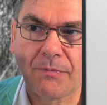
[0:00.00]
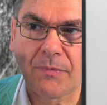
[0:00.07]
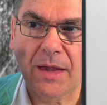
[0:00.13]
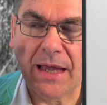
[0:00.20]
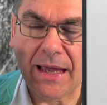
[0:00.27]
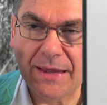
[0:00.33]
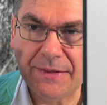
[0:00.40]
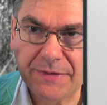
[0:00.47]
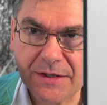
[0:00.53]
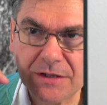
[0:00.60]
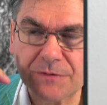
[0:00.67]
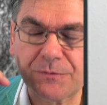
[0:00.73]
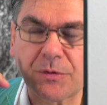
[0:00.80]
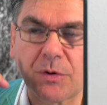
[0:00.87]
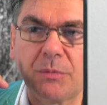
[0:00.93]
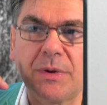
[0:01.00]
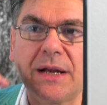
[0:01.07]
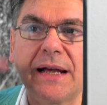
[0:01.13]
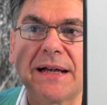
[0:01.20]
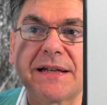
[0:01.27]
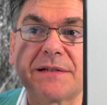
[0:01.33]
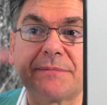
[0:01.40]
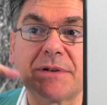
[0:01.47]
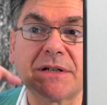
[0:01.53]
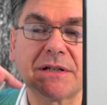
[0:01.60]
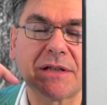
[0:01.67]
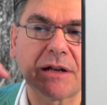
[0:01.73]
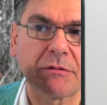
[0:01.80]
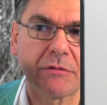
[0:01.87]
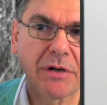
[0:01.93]
And this formula expresses
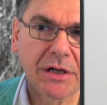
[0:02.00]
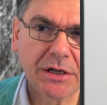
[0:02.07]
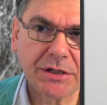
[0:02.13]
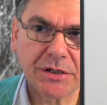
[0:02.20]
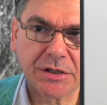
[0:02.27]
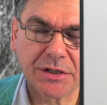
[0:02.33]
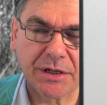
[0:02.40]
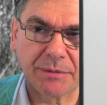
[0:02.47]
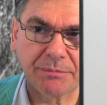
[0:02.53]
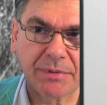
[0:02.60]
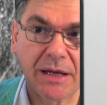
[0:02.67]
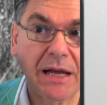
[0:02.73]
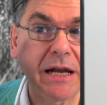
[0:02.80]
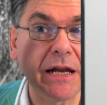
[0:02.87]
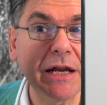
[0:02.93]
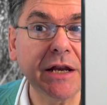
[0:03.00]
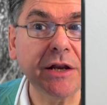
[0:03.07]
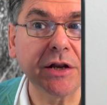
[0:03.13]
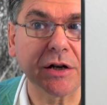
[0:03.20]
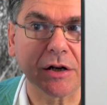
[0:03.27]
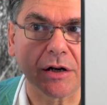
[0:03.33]
the relationship, linear